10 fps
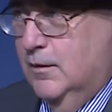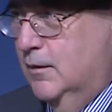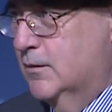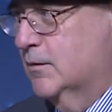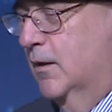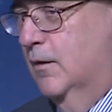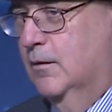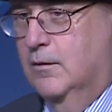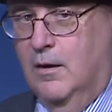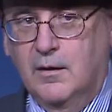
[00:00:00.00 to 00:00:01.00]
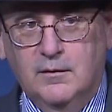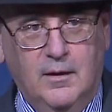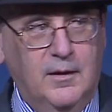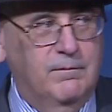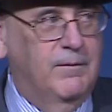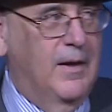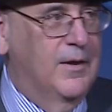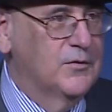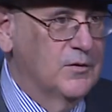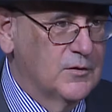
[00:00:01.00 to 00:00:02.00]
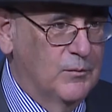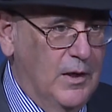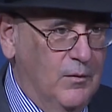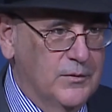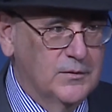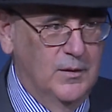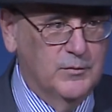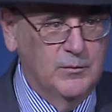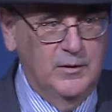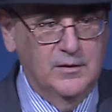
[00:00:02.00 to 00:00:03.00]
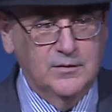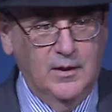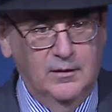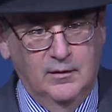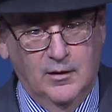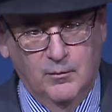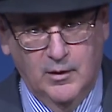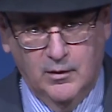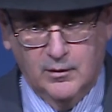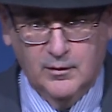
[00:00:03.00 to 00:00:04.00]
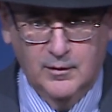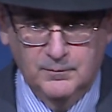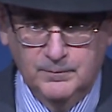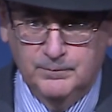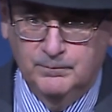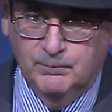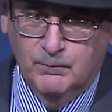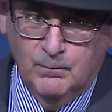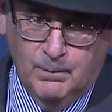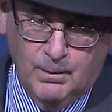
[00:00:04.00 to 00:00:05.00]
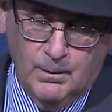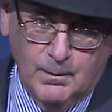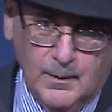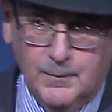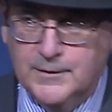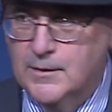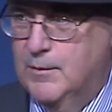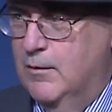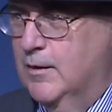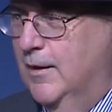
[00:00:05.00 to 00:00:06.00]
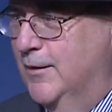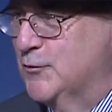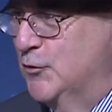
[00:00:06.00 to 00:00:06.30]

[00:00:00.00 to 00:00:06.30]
He said, the dark night of fascism always seems to be descending in America, but somehow it lands